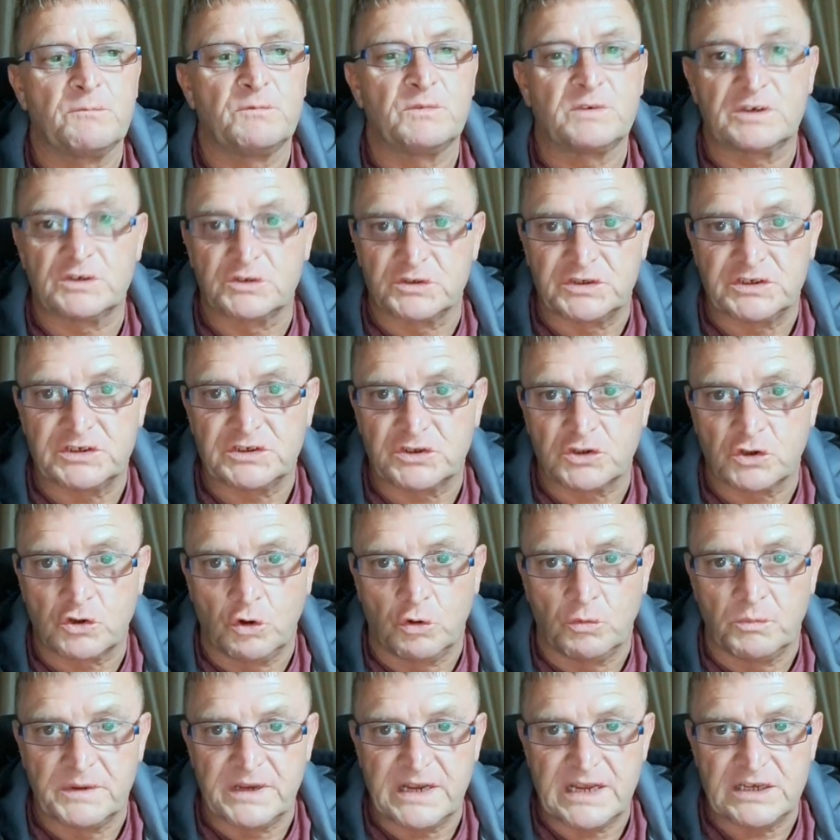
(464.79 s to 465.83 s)
Because it's the
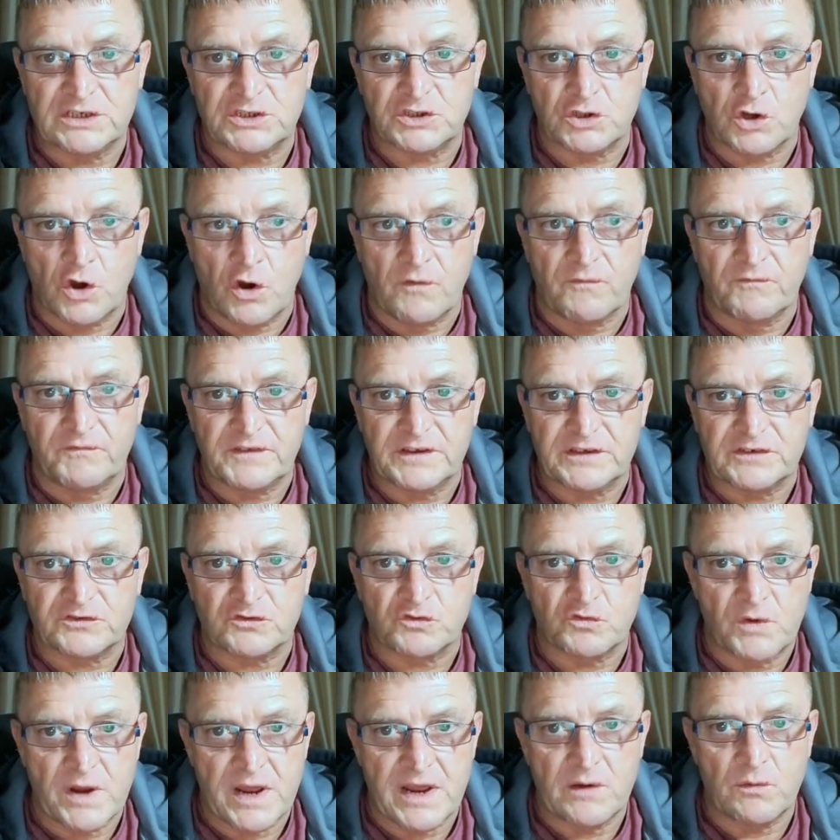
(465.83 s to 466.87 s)
culmination of this
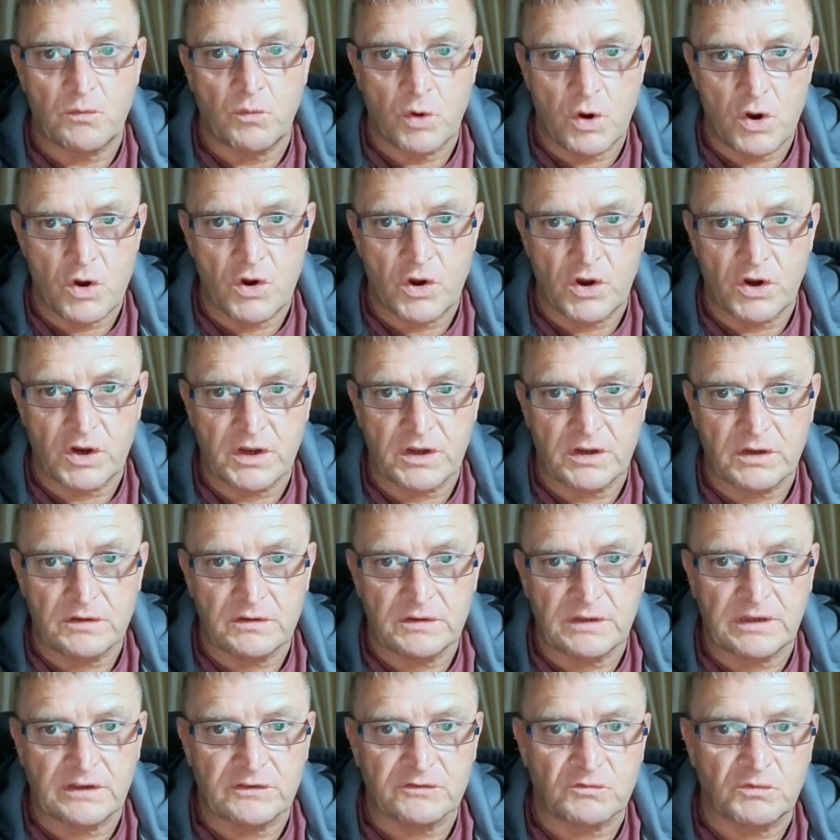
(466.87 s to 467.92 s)
great work.
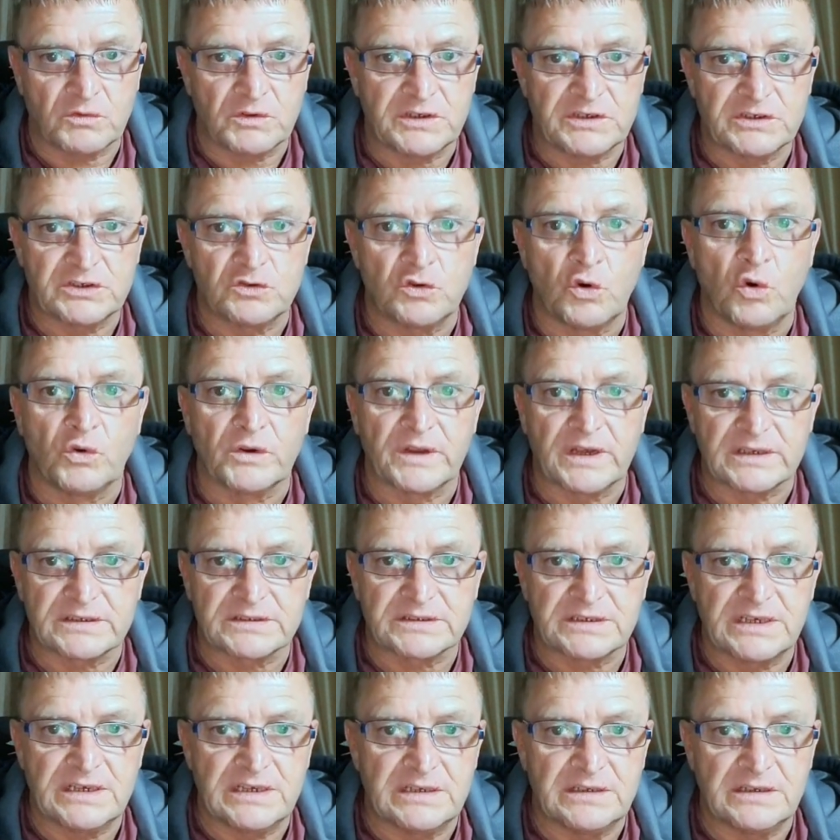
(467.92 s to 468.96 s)
That's what it's known as
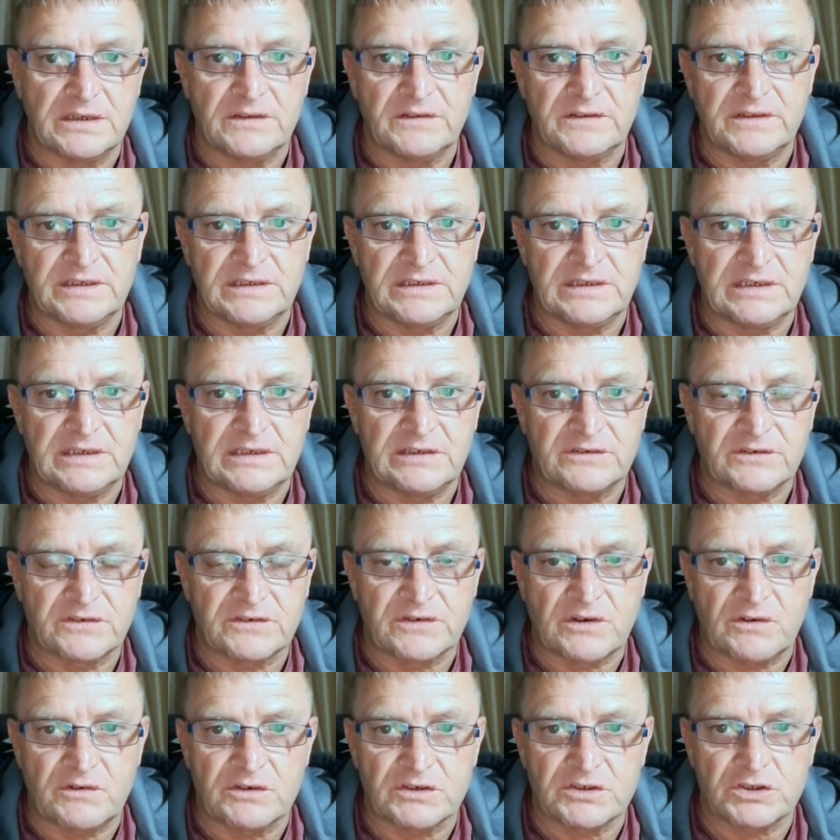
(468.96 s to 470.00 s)
in the
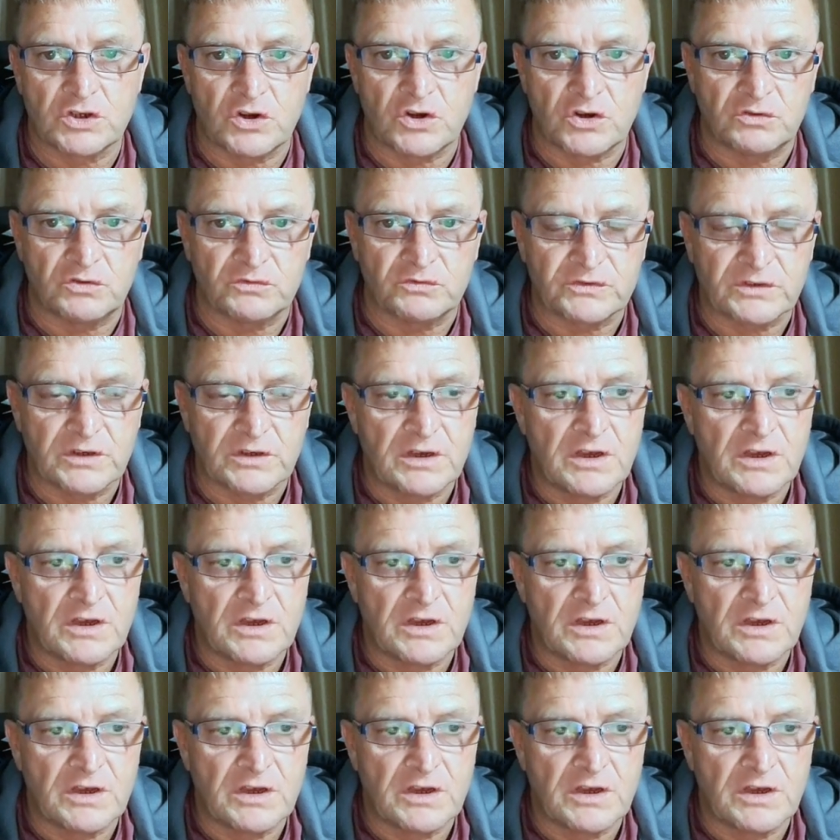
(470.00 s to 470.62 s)
esoteric circles.